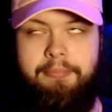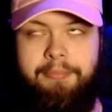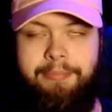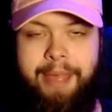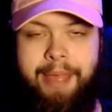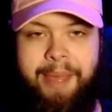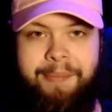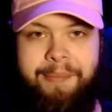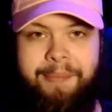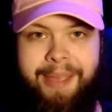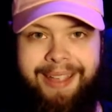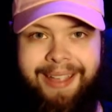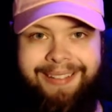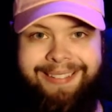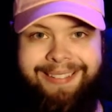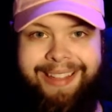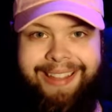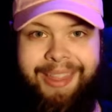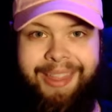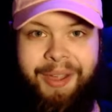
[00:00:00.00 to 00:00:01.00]
Batman
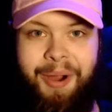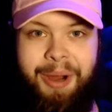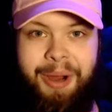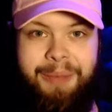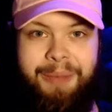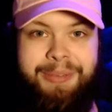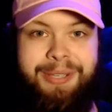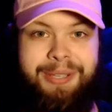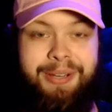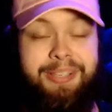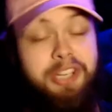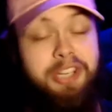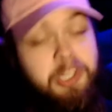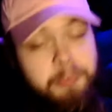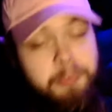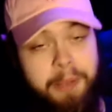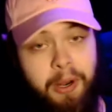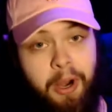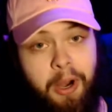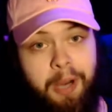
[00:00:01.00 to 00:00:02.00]
and the Arkham series. I just beat
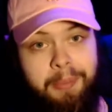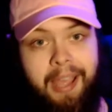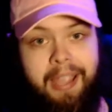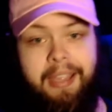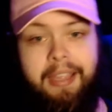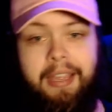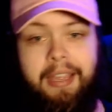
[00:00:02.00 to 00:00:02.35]
Arkham Knight.